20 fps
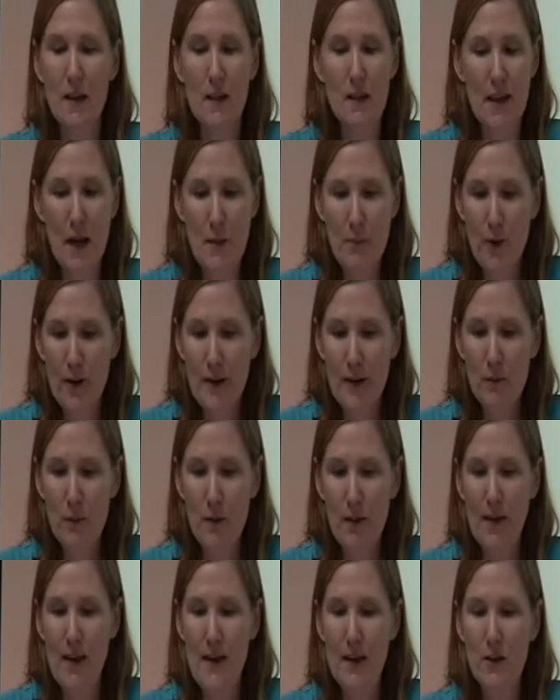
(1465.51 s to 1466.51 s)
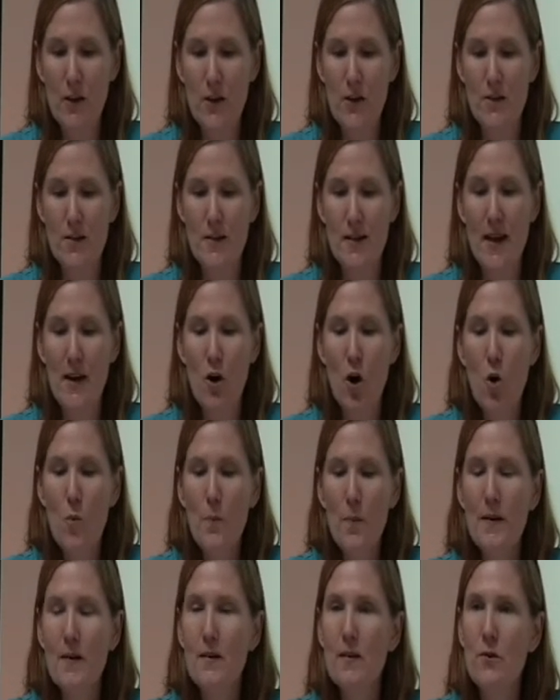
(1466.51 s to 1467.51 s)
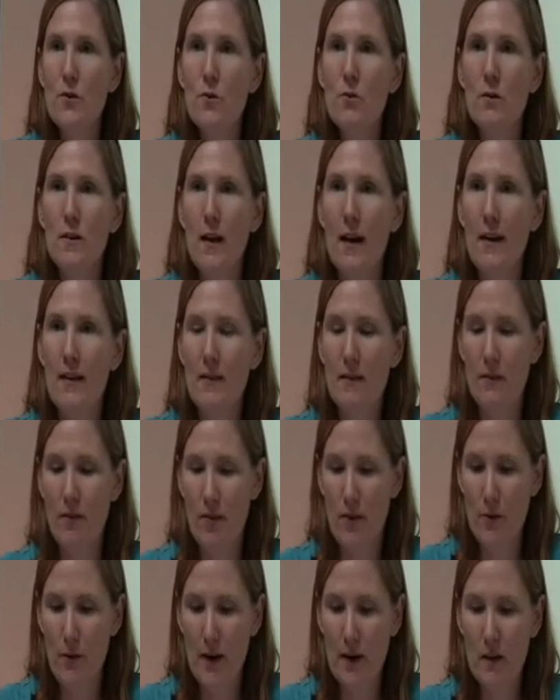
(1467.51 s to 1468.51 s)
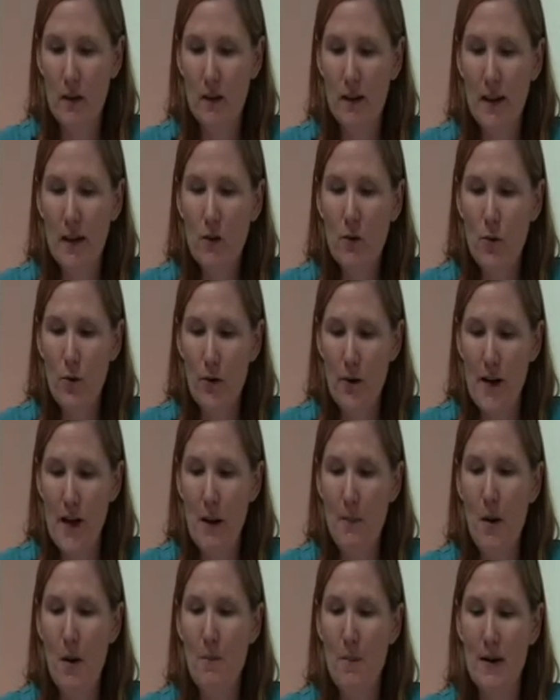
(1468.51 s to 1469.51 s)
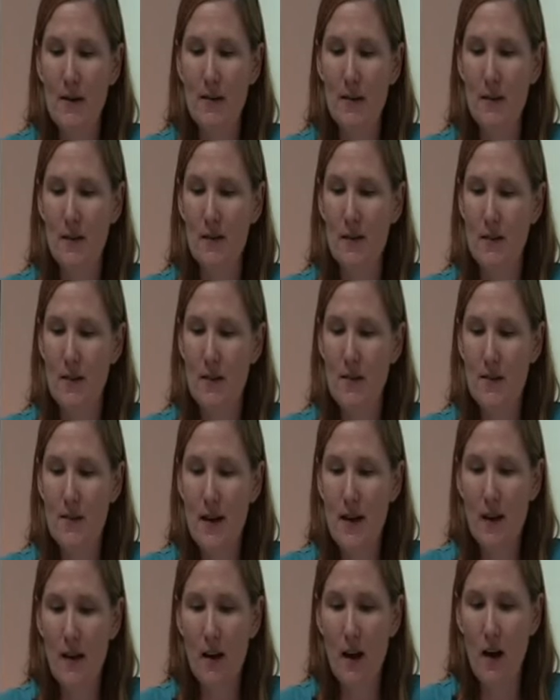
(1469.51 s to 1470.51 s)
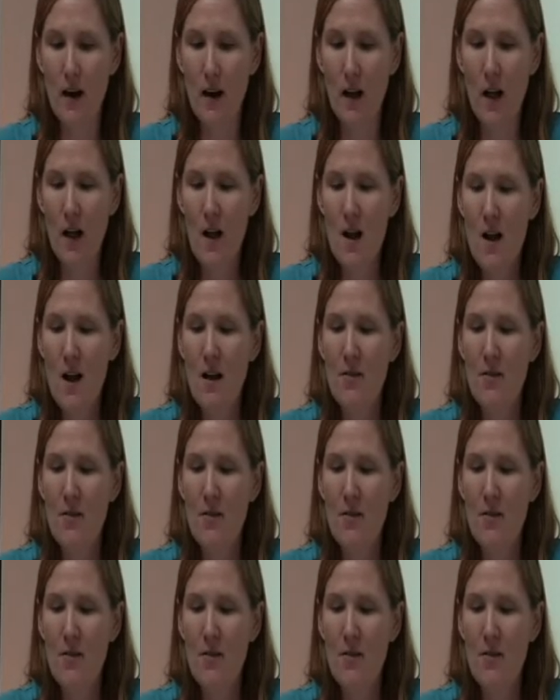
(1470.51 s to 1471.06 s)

collaborated with healers, and opened new lines of theoretical inquiry about mental illness in Senegal,